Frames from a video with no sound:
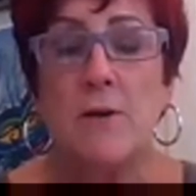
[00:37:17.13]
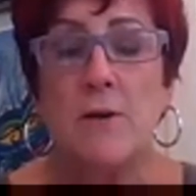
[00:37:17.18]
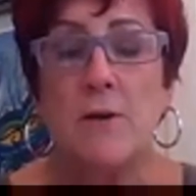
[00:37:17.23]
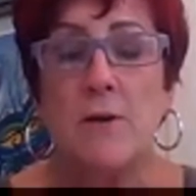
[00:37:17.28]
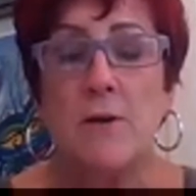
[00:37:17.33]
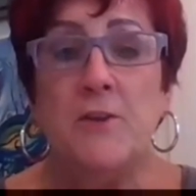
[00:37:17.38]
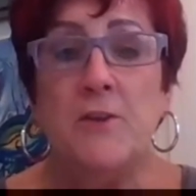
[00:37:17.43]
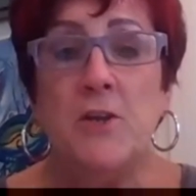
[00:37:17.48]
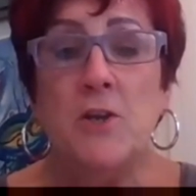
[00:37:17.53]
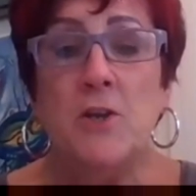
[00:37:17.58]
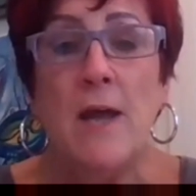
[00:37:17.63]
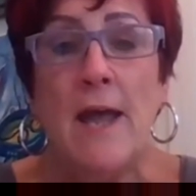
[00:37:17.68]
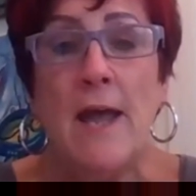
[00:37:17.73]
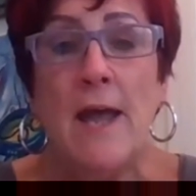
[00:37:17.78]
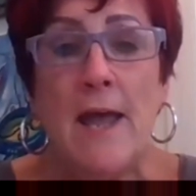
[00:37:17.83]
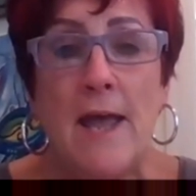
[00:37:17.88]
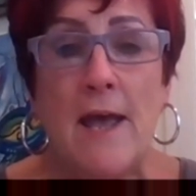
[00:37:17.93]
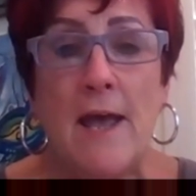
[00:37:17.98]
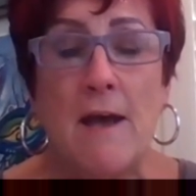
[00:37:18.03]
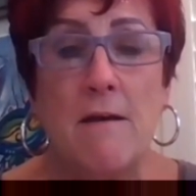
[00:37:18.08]
you
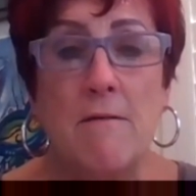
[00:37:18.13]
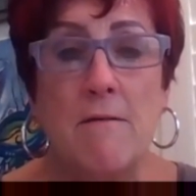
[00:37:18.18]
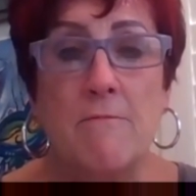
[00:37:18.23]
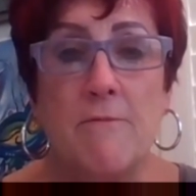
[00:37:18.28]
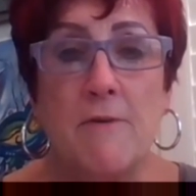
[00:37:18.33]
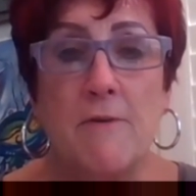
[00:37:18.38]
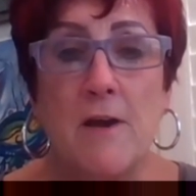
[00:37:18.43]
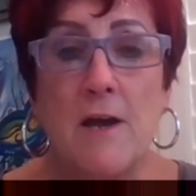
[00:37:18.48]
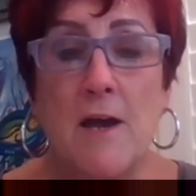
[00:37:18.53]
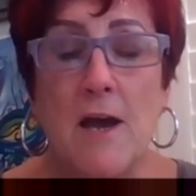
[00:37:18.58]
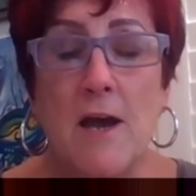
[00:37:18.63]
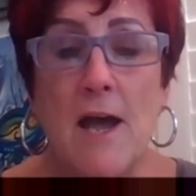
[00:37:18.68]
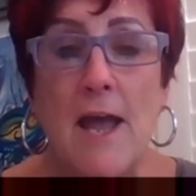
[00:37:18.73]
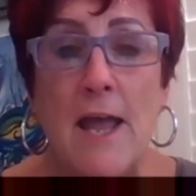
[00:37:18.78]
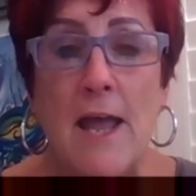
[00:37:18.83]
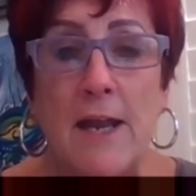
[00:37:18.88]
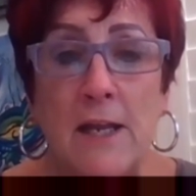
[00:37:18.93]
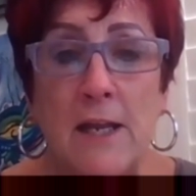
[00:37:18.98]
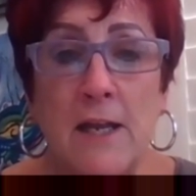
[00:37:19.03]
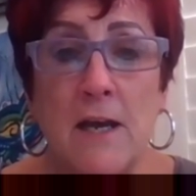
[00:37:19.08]
have
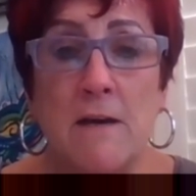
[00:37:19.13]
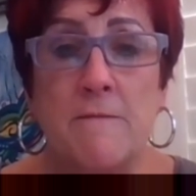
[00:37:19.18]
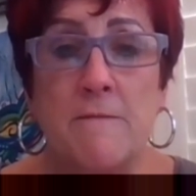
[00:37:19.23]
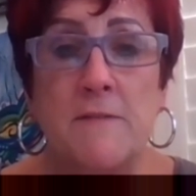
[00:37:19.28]
any of the